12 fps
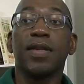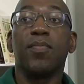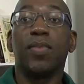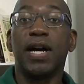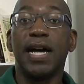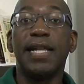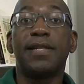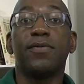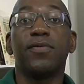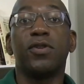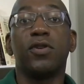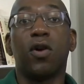But
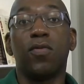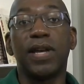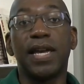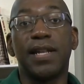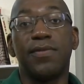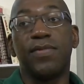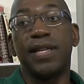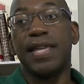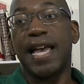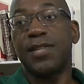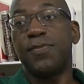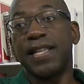you go in with
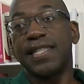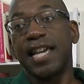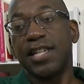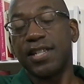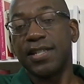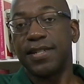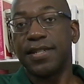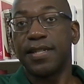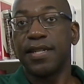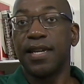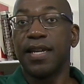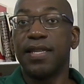expectations
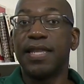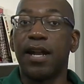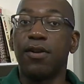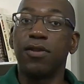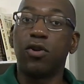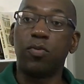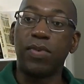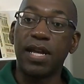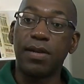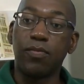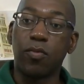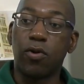that are a little bit
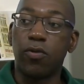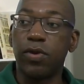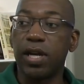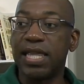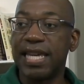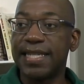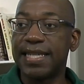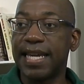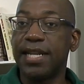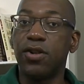more realistic,